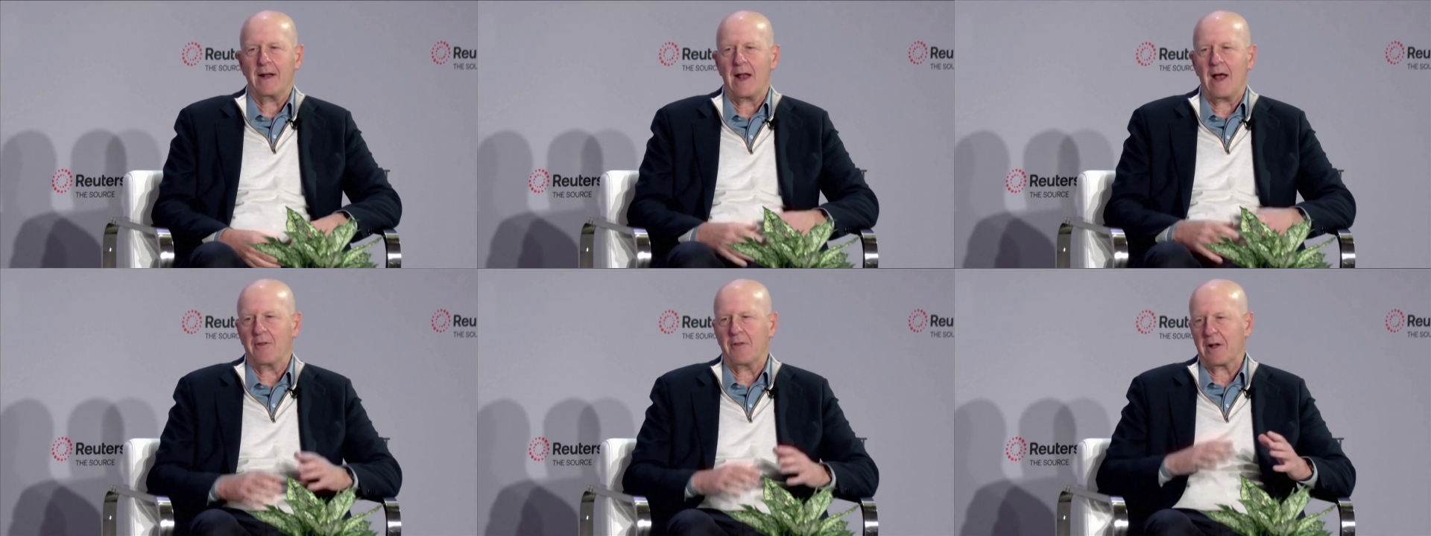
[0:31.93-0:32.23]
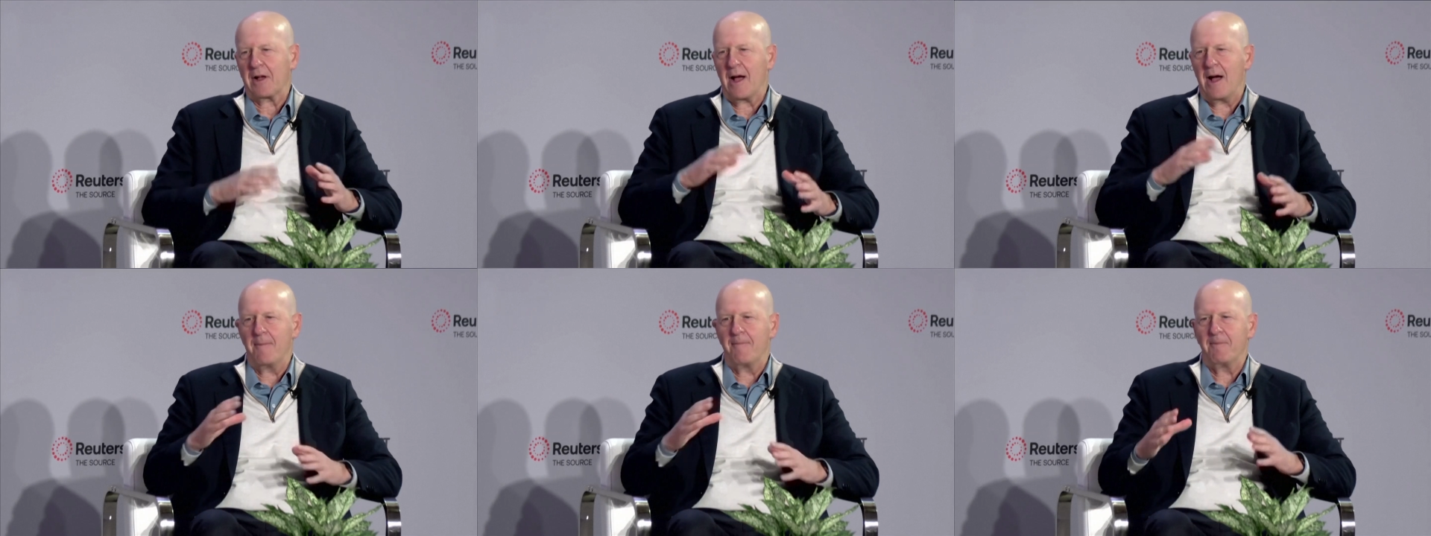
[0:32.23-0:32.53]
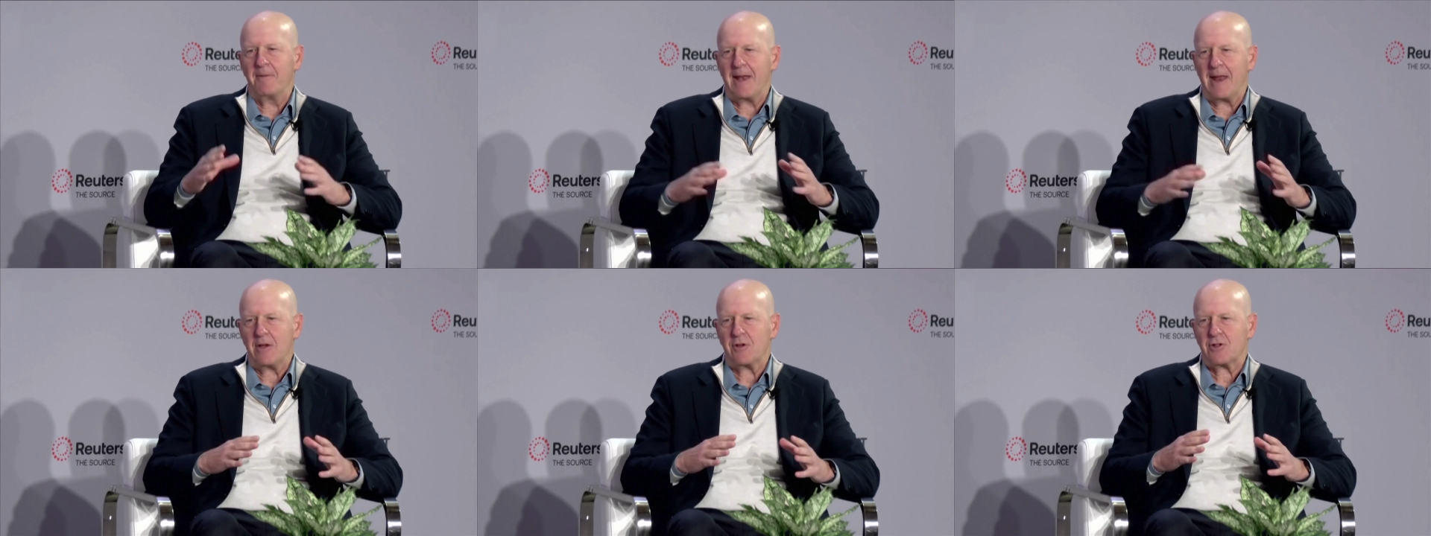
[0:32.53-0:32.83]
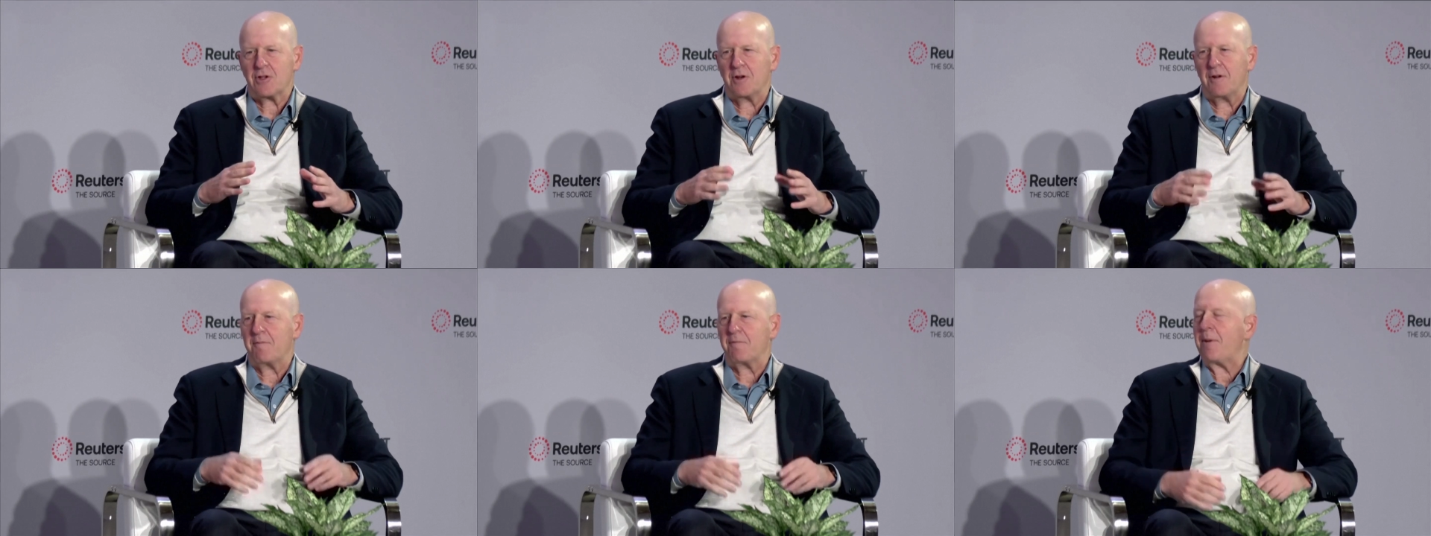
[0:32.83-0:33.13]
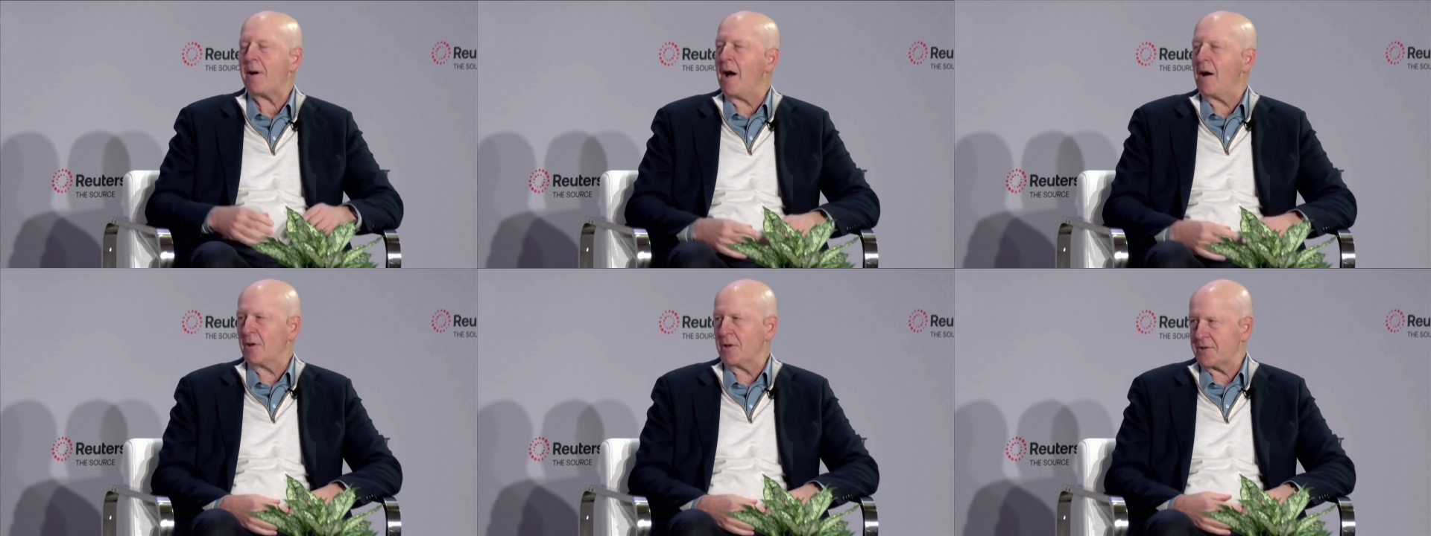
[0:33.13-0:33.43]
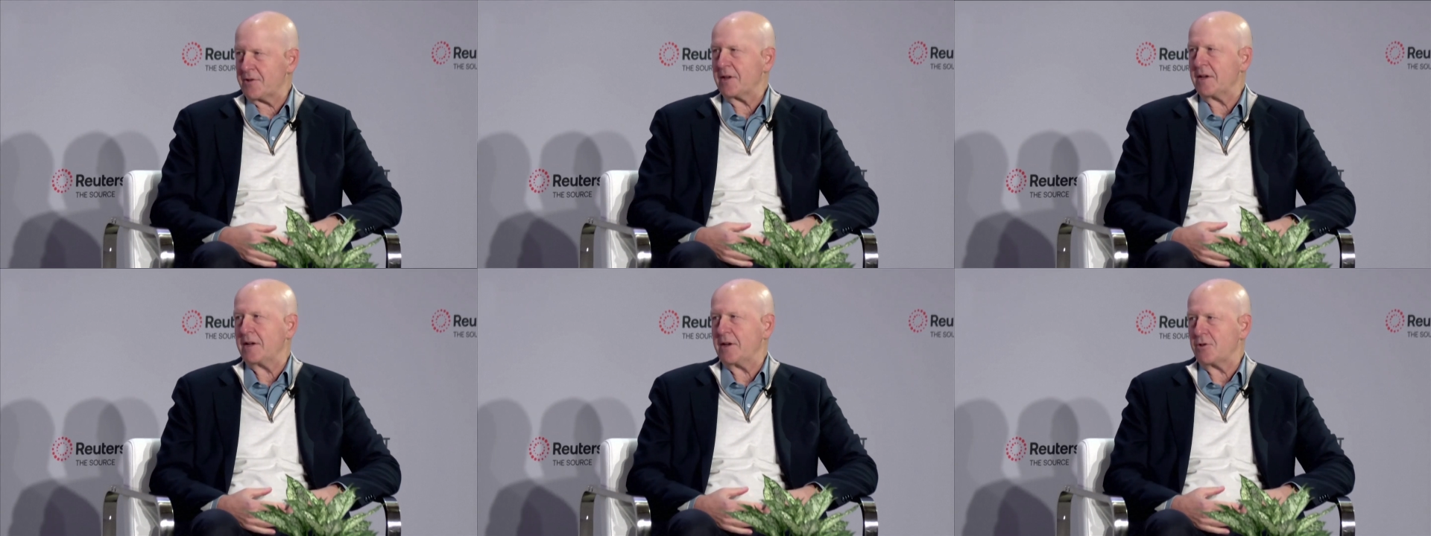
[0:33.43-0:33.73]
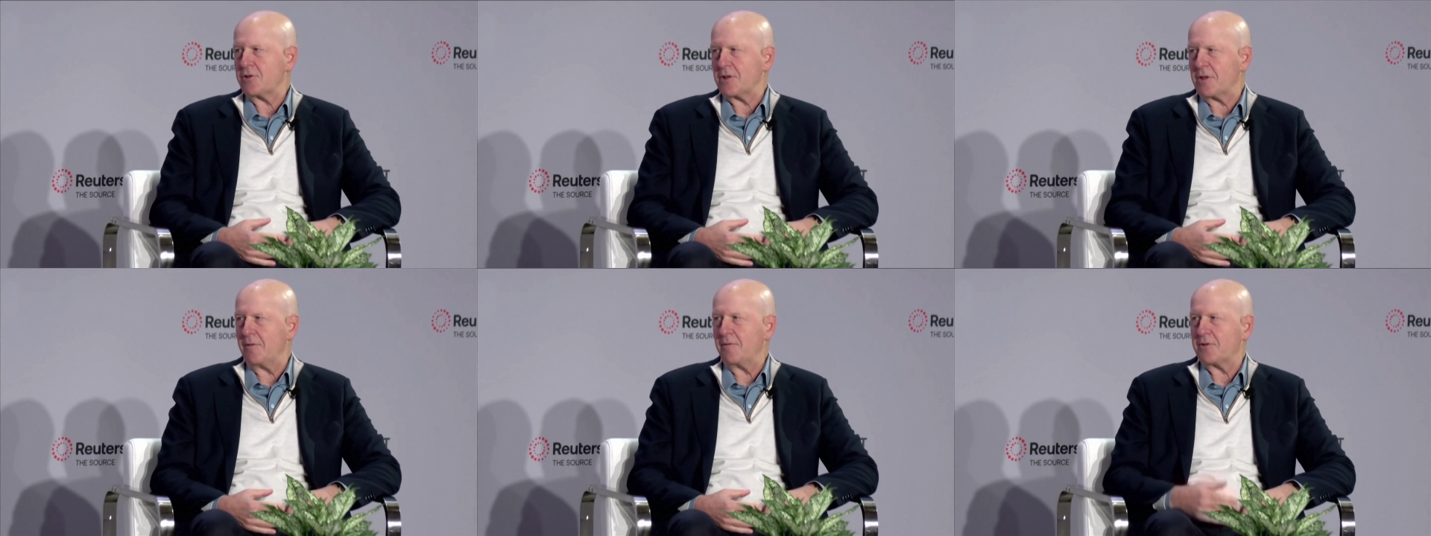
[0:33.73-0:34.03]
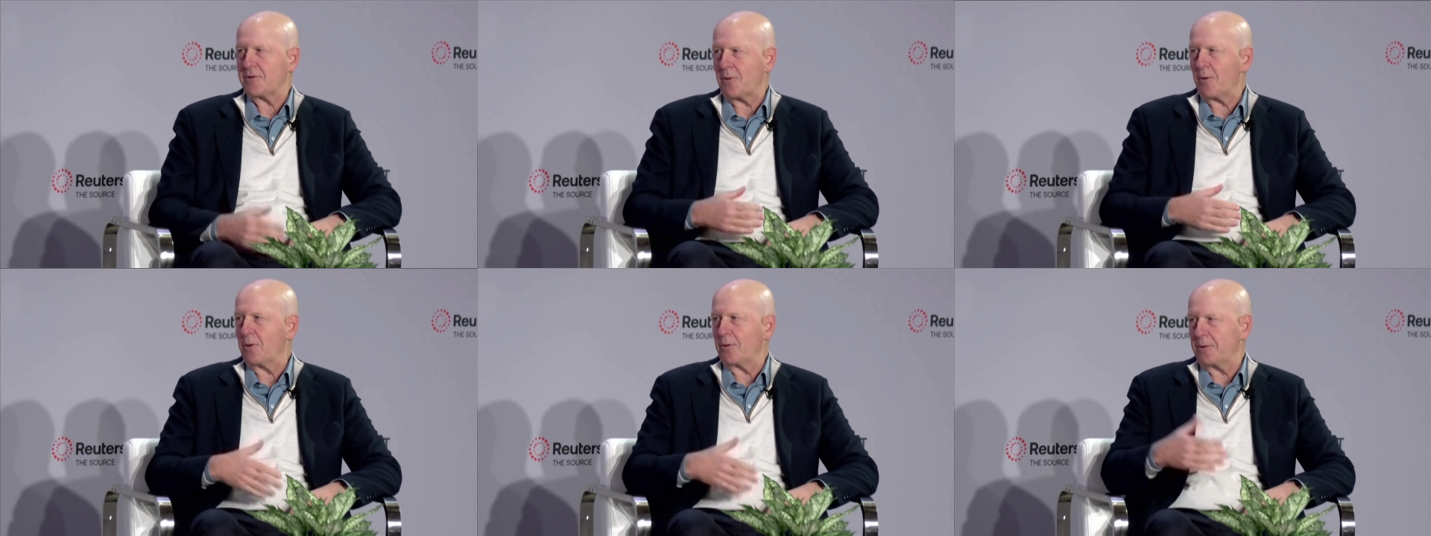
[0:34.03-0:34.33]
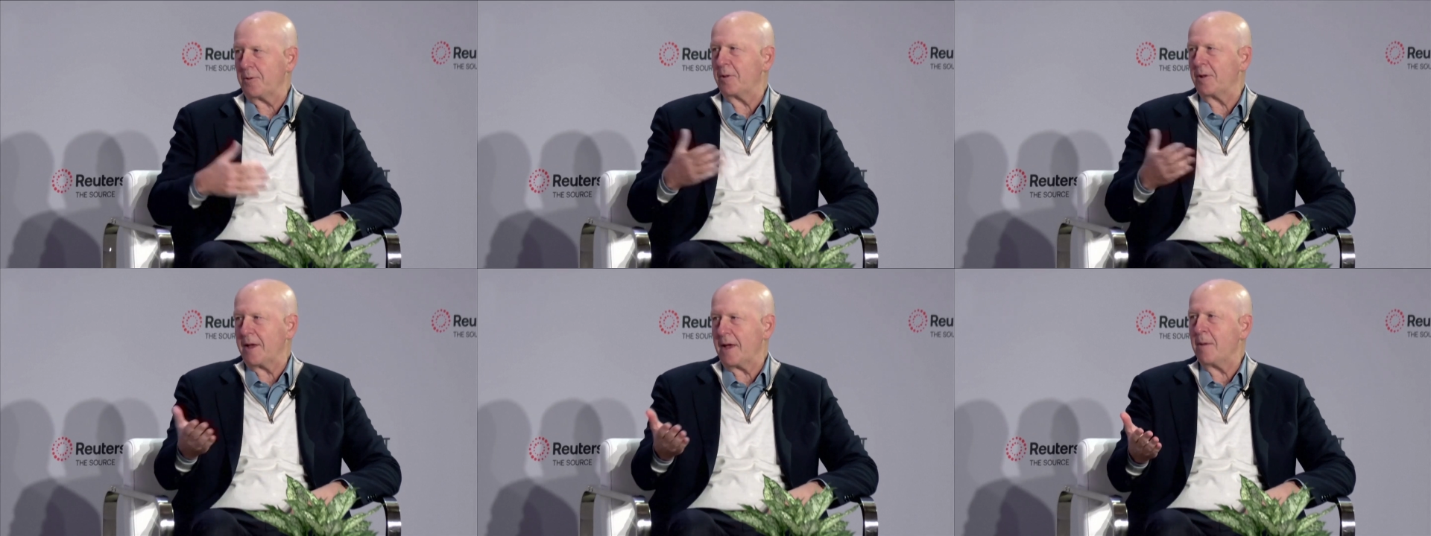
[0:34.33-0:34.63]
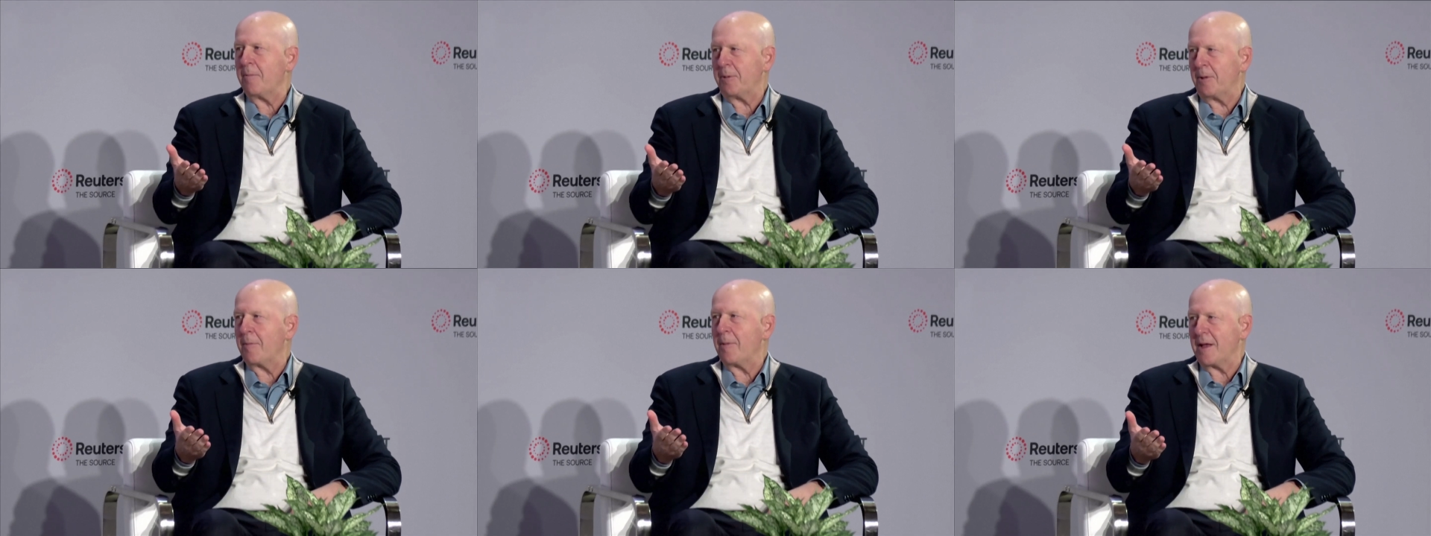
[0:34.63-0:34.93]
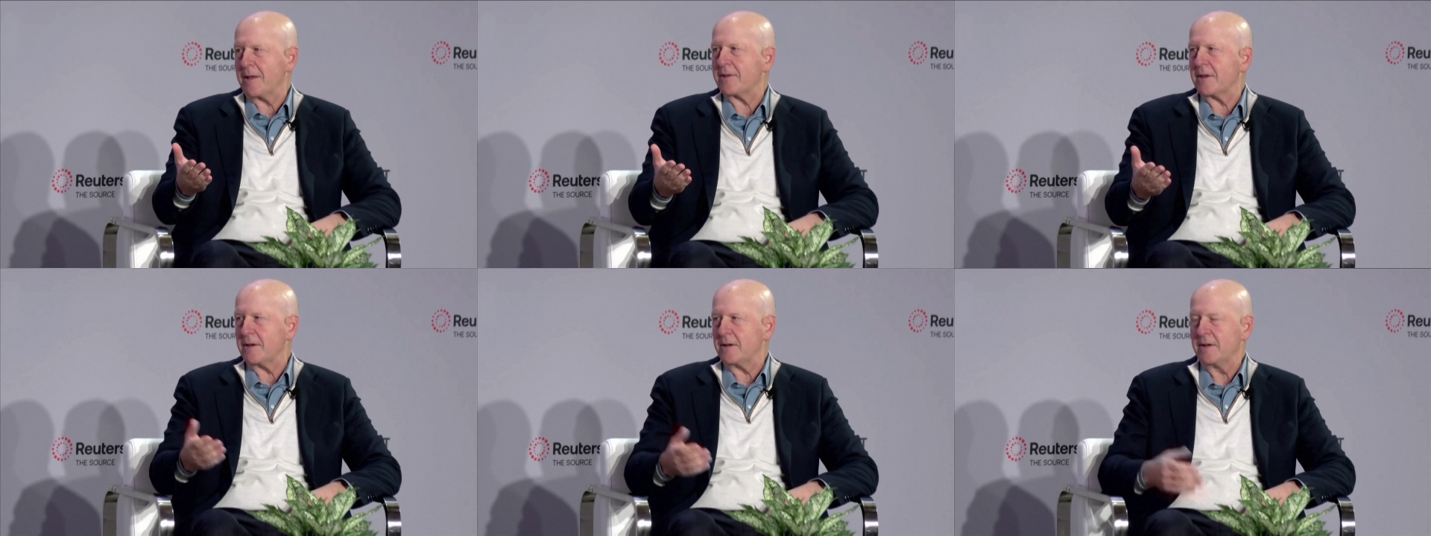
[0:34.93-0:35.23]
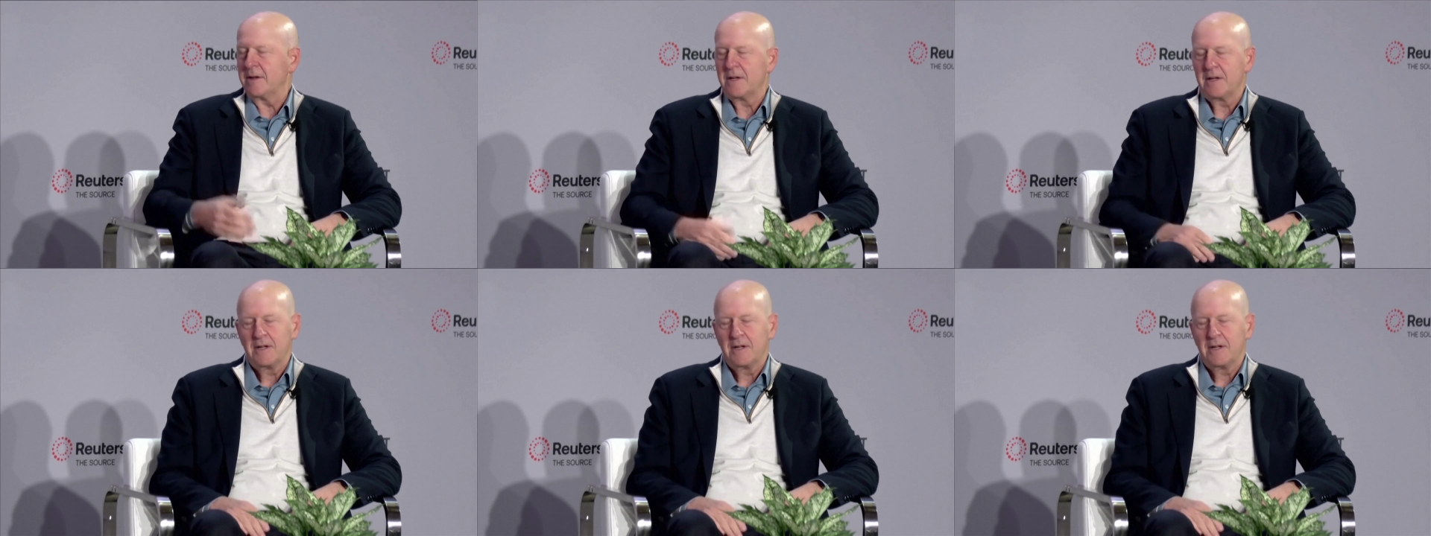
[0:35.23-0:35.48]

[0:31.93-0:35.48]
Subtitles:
and how the combination of policy initiatives are ultimately implemented,